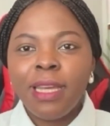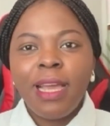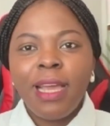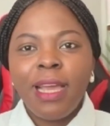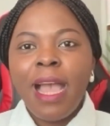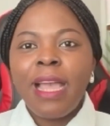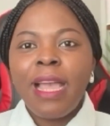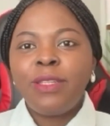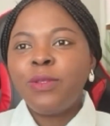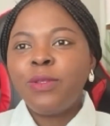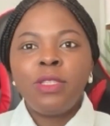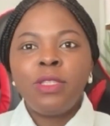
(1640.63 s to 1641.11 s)

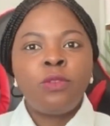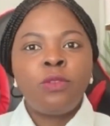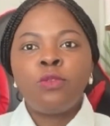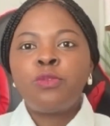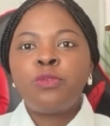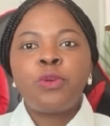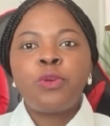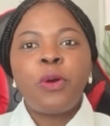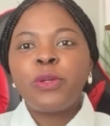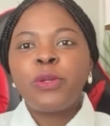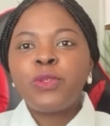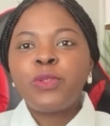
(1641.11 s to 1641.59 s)
I don't need to
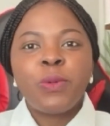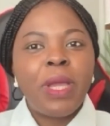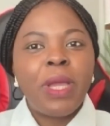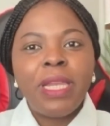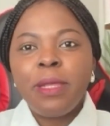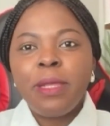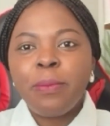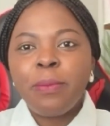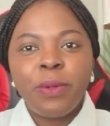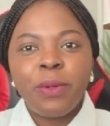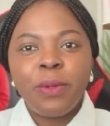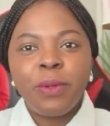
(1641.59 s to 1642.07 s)
talk to
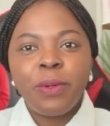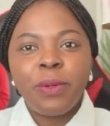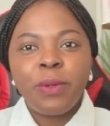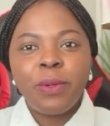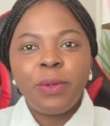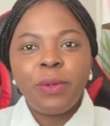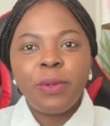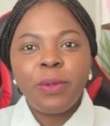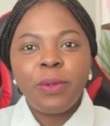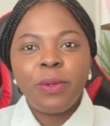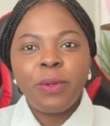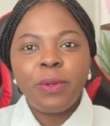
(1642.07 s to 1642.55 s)
anybody
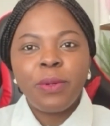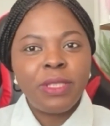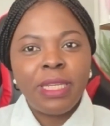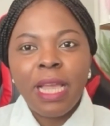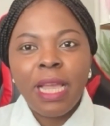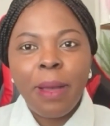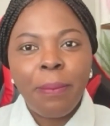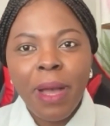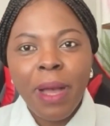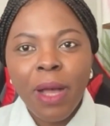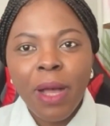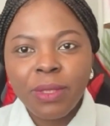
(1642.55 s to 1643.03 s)

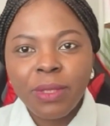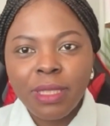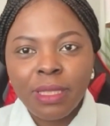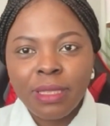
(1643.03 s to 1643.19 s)
about it.